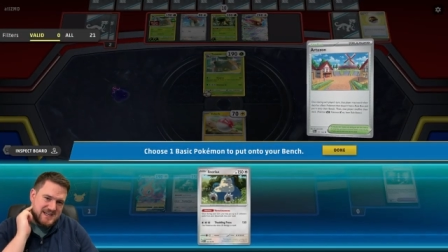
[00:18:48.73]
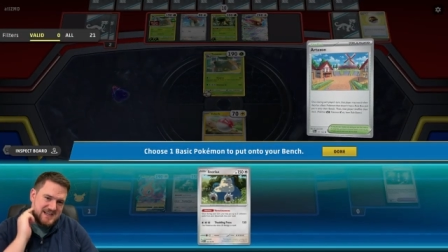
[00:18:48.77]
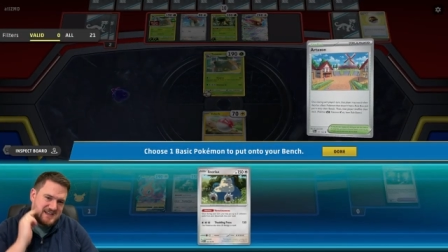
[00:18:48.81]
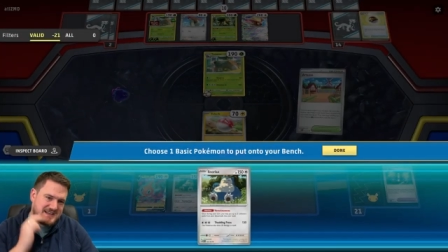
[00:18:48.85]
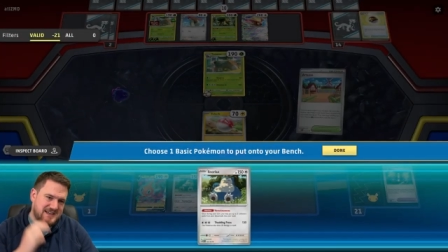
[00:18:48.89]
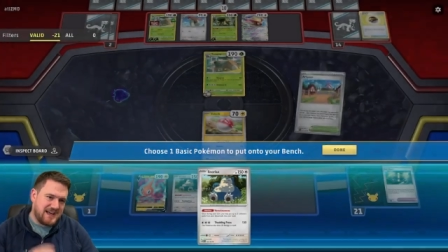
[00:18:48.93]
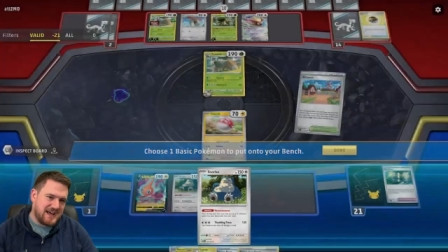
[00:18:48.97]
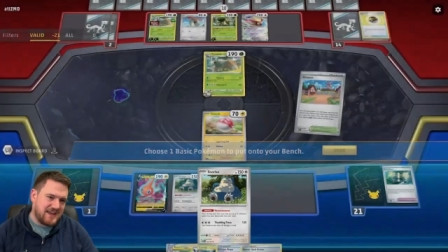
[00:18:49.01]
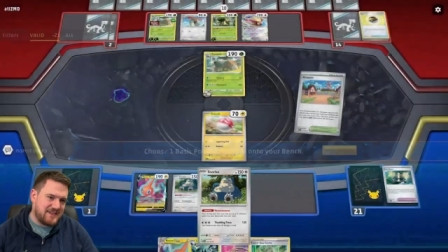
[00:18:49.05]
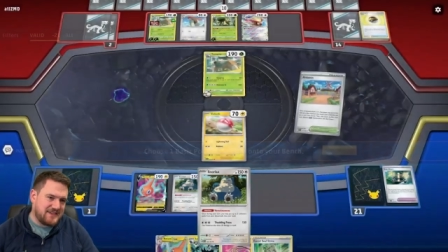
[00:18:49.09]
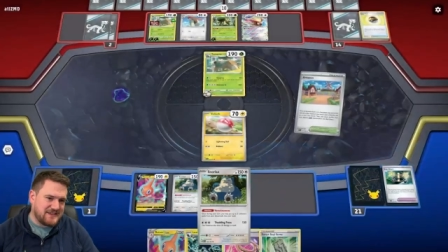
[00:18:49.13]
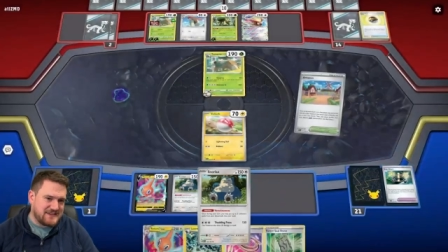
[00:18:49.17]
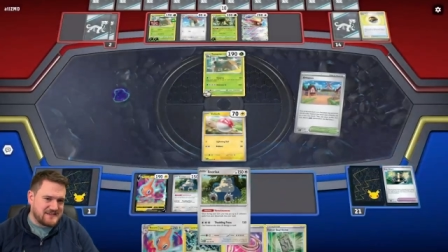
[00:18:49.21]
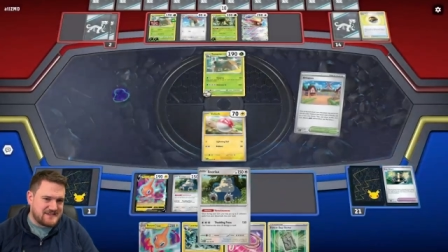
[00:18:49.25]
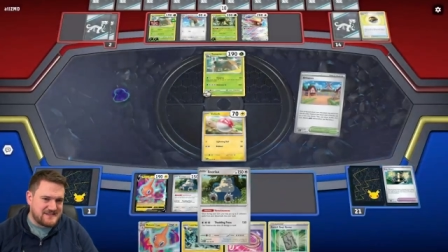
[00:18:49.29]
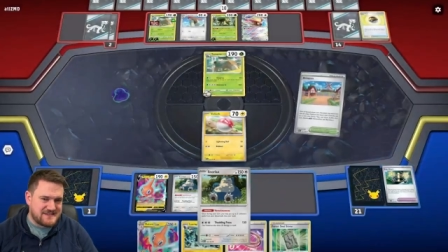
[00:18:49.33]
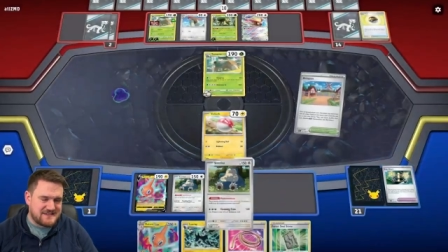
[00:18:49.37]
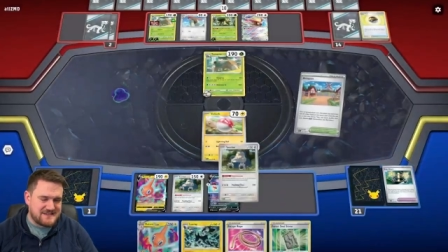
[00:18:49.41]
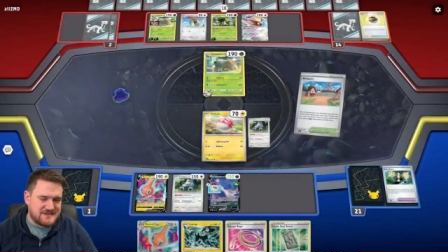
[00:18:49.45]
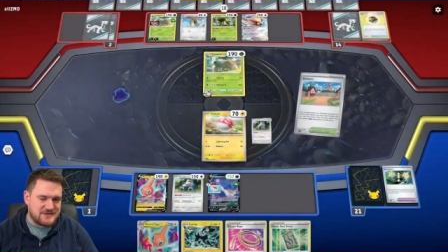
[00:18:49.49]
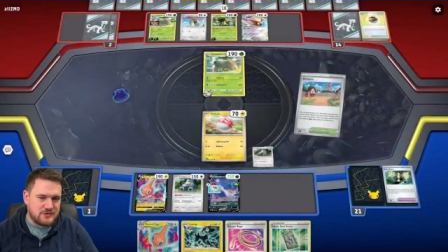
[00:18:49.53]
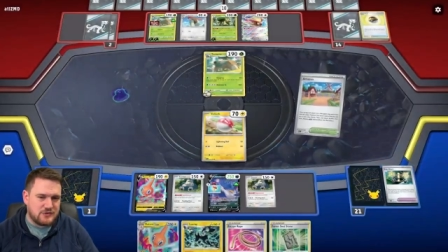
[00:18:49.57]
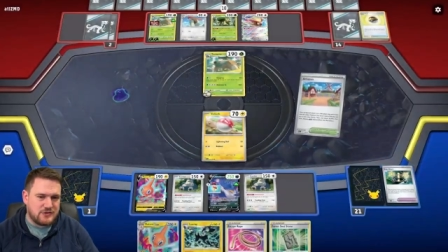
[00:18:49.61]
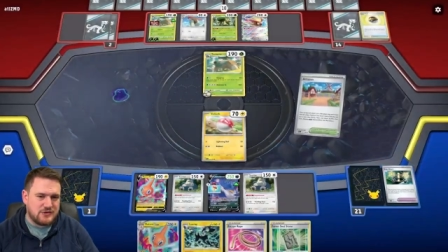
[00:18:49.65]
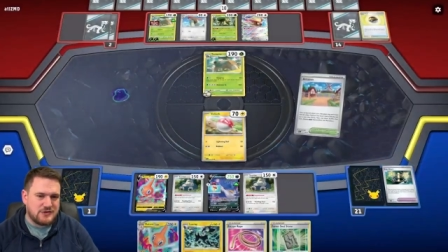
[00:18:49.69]
another
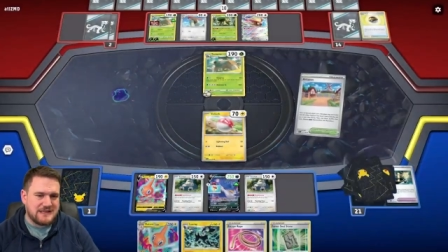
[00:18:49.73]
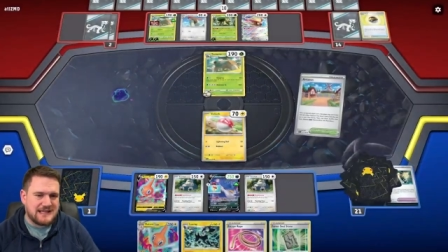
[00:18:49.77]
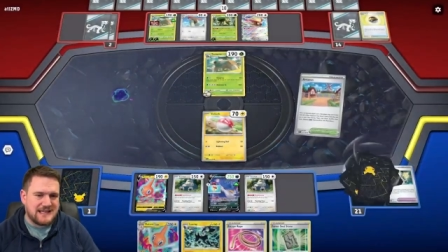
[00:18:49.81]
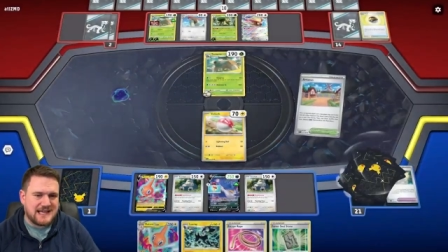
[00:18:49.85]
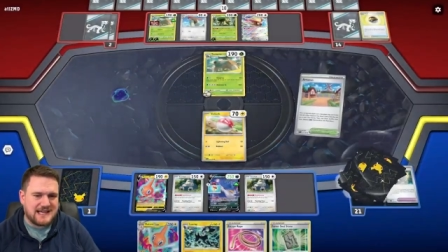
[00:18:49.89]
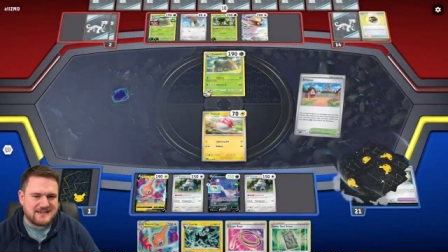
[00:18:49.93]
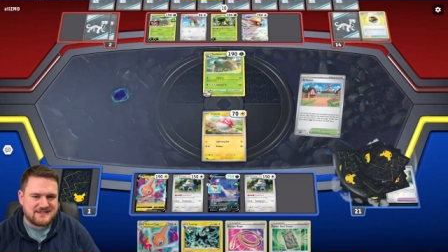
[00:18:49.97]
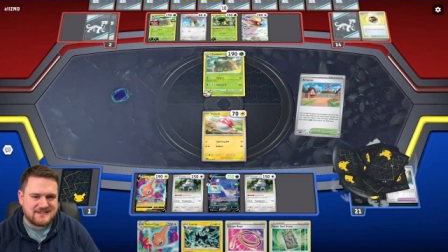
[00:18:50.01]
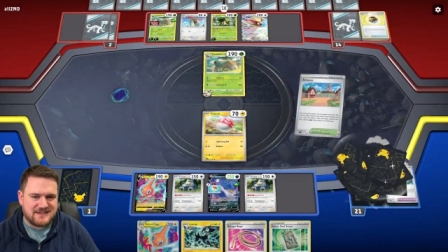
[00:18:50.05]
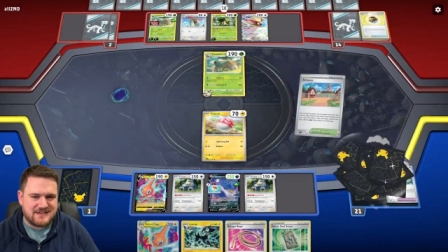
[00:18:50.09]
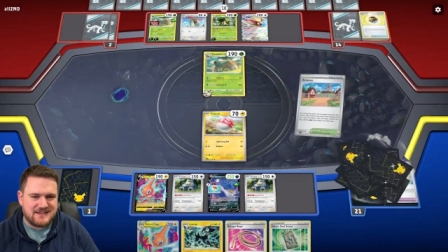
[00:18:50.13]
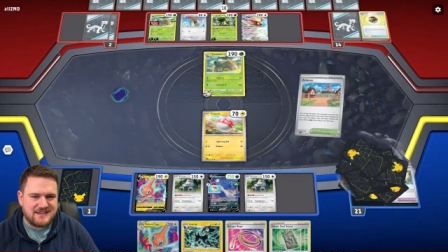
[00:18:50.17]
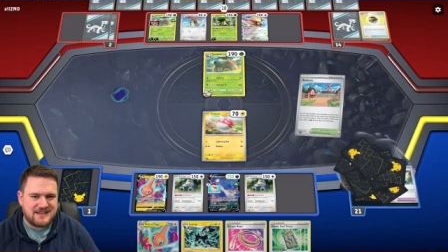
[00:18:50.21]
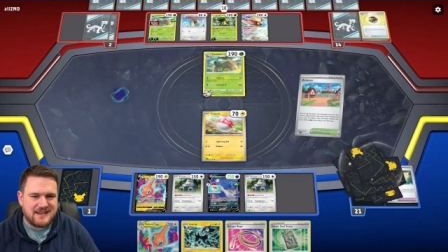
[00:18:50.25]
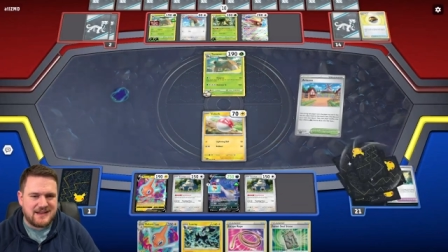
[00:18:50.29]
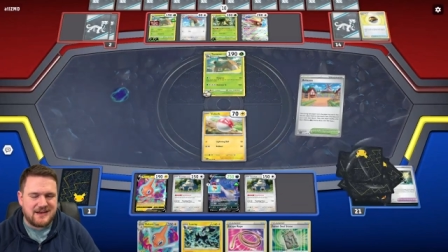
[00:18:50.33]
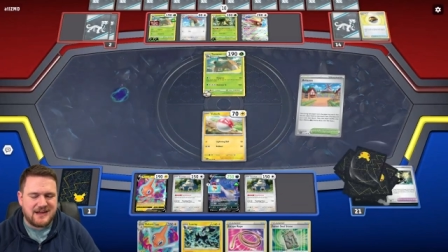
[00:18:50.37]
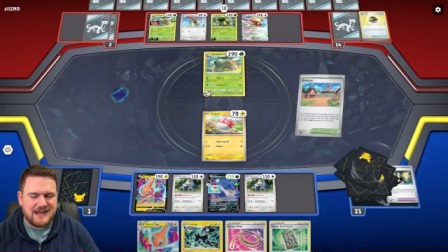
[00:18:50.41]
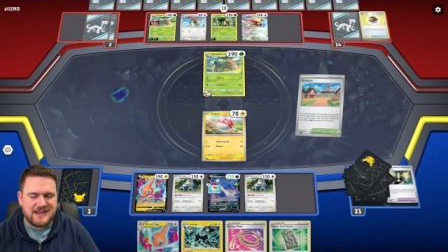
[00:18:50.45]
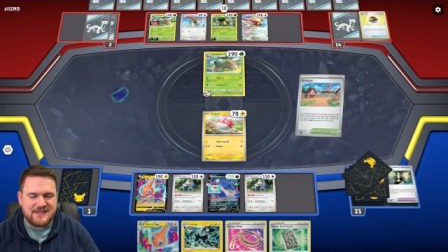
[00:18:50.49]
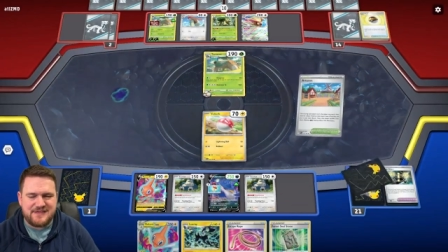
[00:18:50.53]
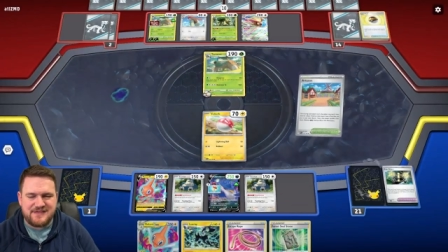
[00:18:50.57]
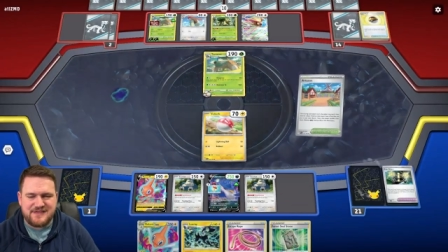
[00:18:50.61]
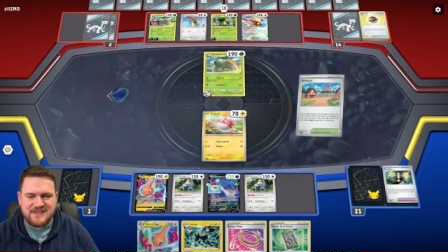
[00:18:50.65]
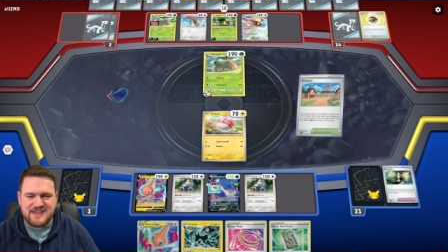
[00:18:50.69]
Snorlax, and then
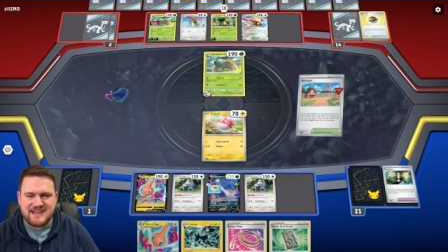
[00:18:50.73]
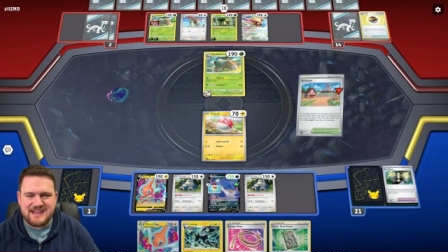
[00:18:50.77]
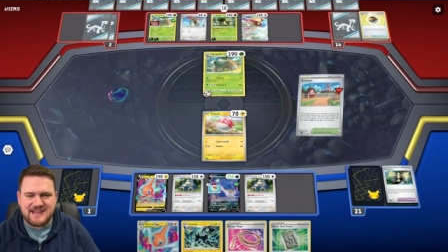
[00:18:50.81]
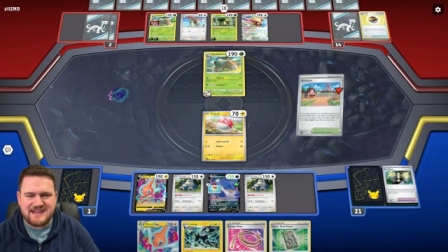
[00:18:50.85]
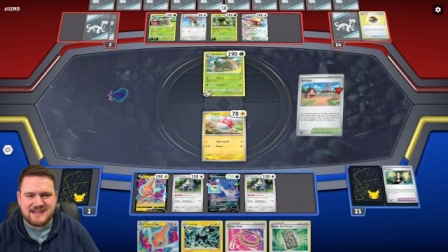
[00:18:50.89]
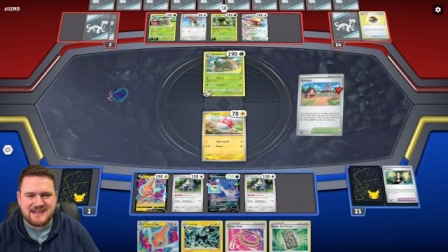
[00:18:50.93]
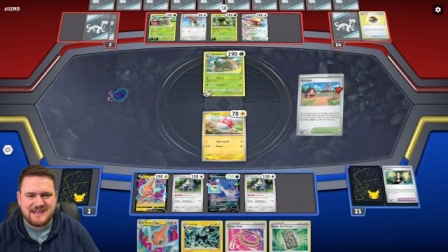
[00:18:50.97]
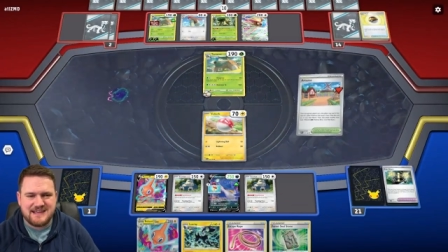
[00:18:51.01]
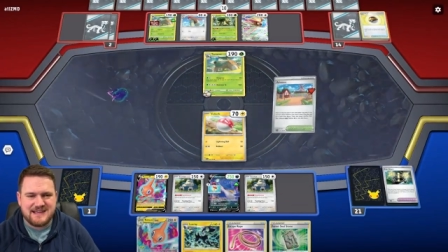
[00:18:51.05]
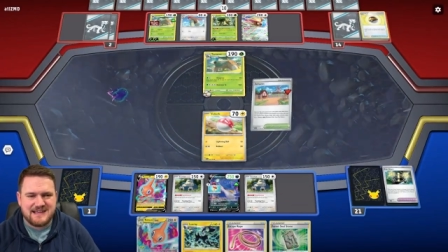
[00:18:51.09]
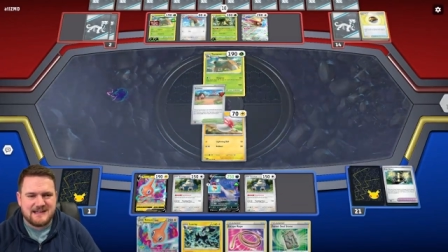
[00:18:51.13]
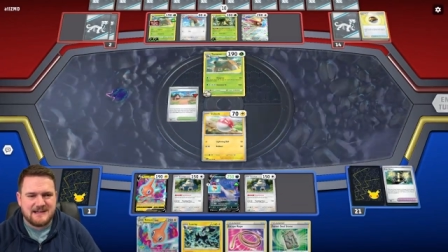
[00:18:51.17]
I think